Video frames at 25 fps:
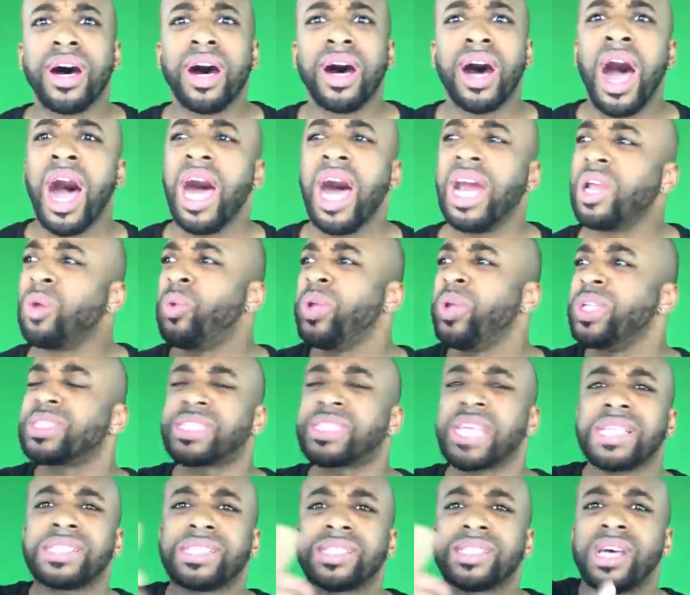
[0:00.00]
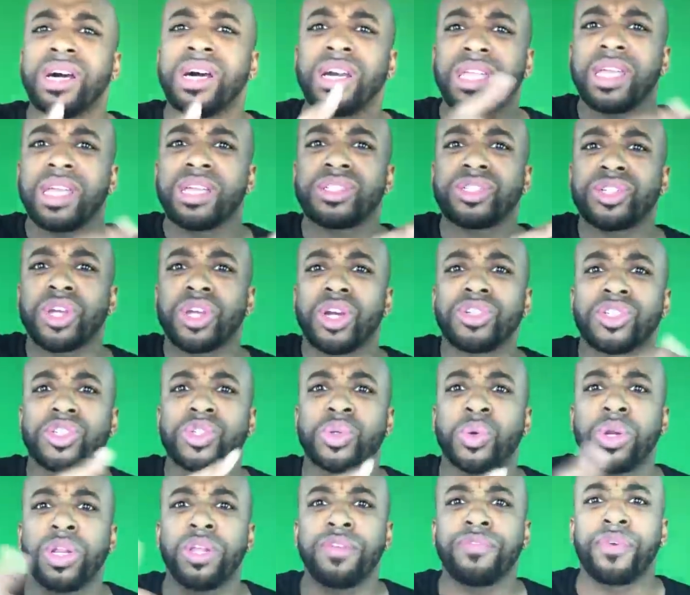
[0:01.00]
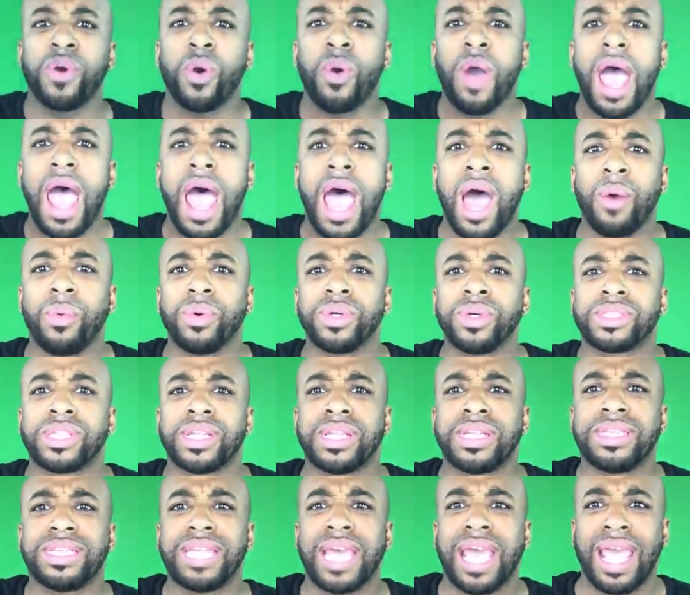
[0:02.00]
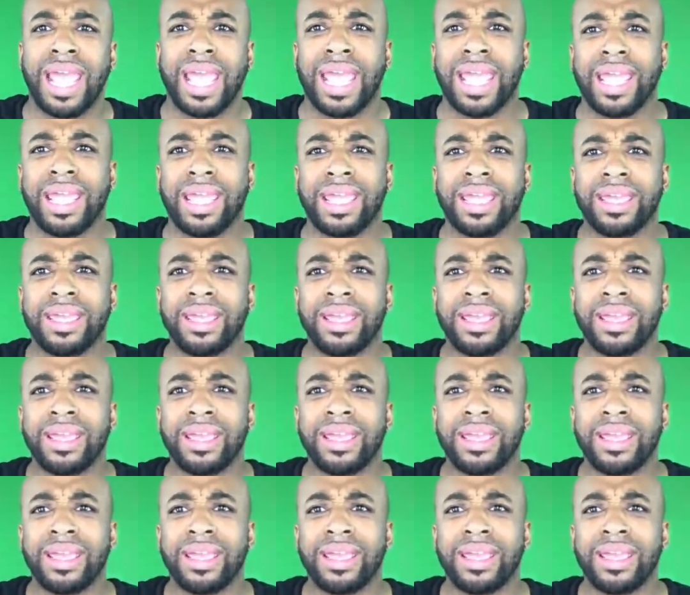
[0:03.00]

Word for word: Honey, we stay stuck in church twenty-four hours a day.